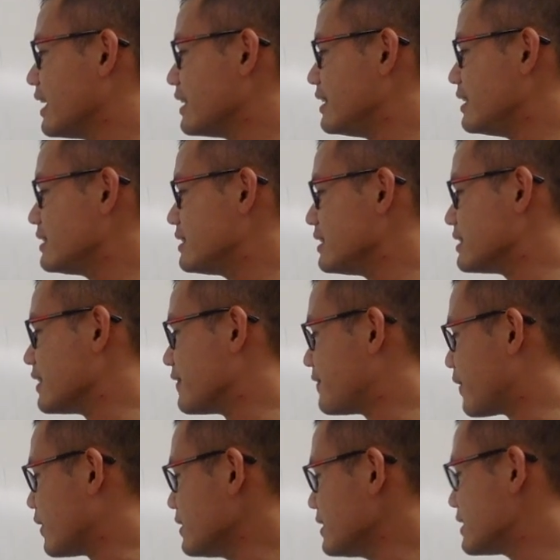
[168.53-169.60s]
This is the
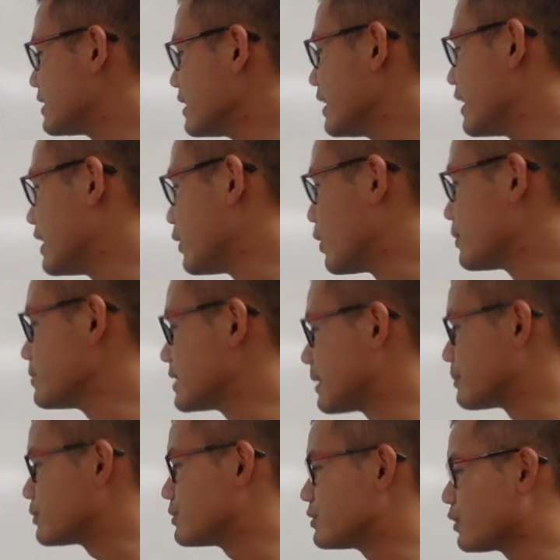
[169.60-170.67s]
first, and then we'll
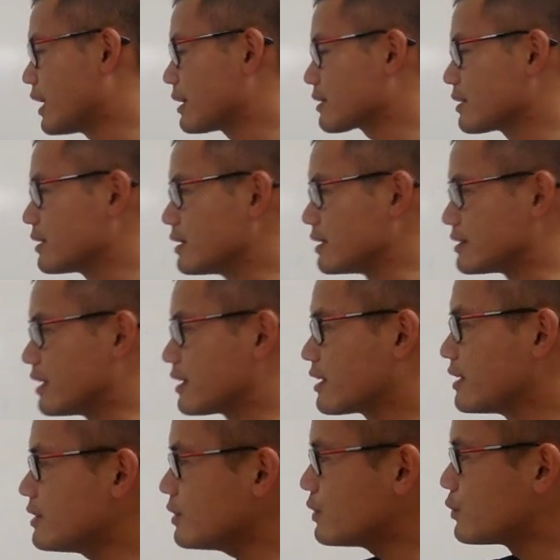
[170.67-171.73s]
subtract the
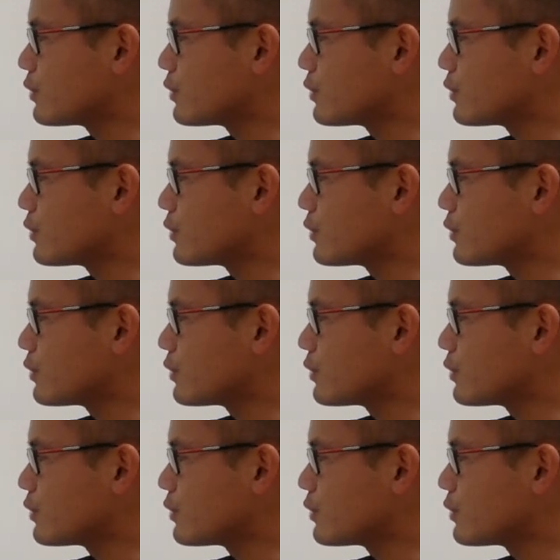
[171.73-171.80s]
second